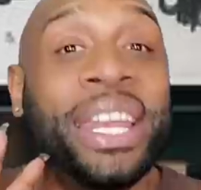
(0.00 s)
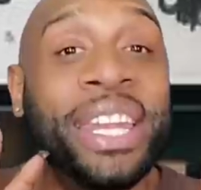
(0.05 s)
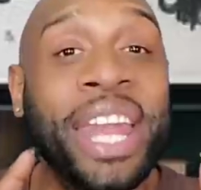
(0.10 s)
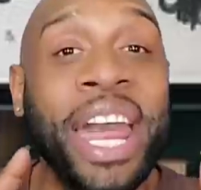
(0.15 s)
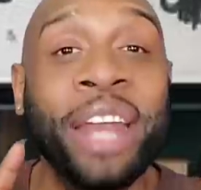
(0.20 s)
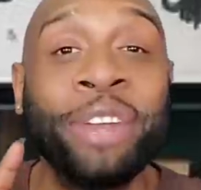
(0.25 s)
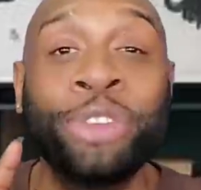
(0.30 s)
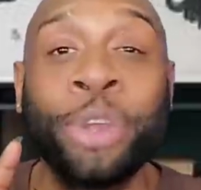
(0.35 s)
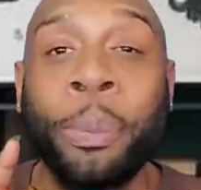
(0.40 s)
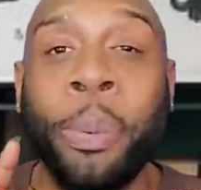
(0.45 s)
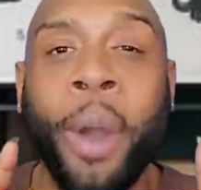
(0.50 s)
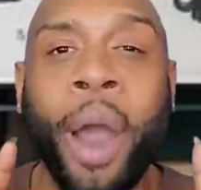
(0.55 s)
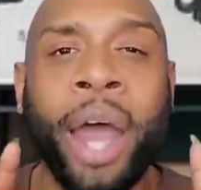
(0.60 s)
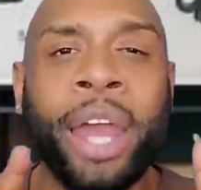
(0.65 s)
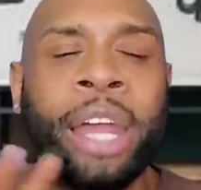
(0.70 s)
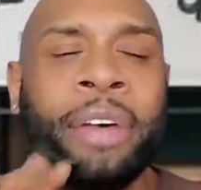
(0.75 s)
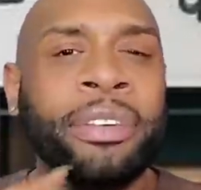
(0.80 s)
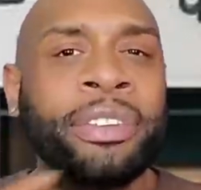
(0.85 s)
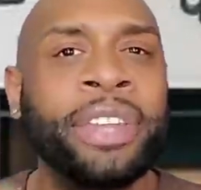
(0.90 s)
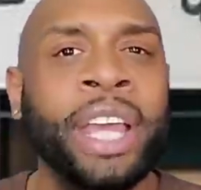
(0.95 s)
Now that you're
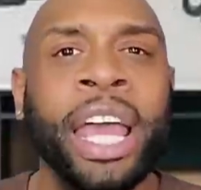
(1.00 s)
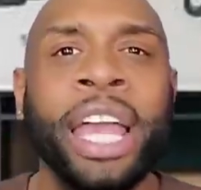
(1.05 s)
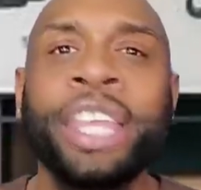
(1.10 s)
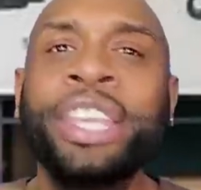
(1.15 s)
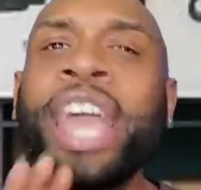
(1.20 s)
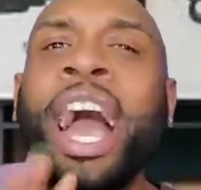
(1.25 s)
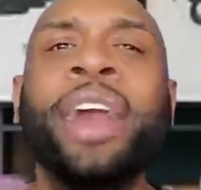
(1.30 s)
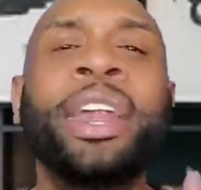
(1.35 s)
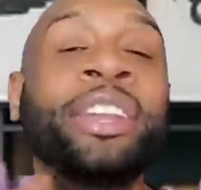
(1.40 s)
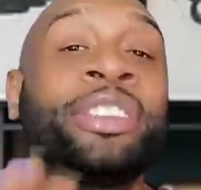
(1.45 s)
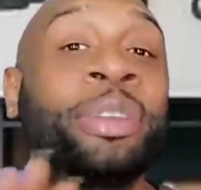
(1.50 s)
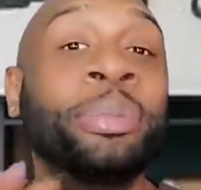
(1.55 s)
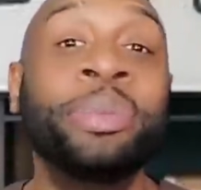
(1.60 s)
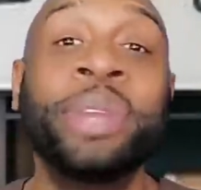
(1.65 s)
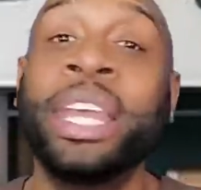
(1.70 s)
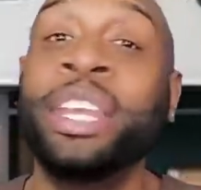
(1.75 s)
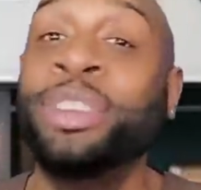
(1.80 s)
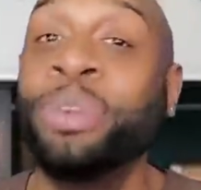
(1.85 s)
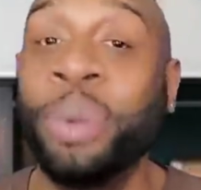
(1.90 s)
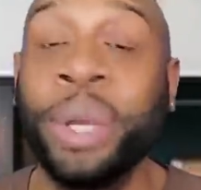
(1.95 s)
part of us, y'all, there's
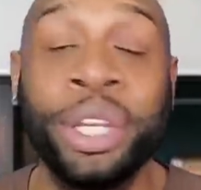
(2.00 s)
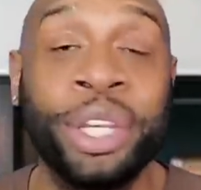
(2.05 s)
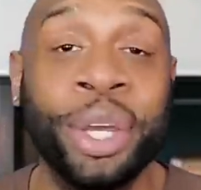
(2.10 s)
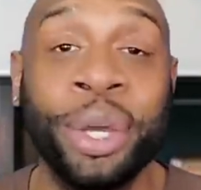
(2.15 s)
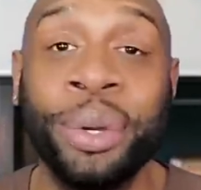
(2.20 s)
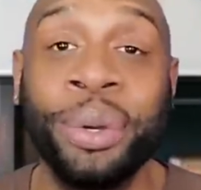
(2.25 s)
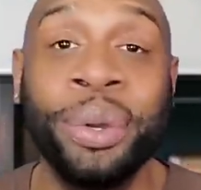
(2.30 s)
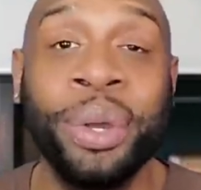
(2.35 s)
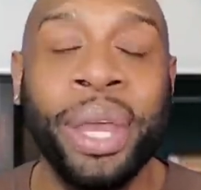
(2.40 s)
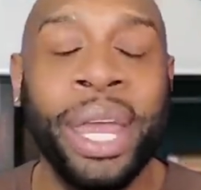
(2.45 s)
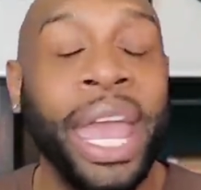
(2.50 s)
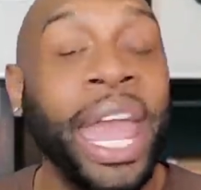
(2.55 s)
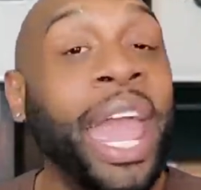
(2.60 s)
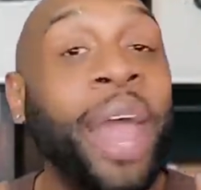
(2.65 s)
some things that we do.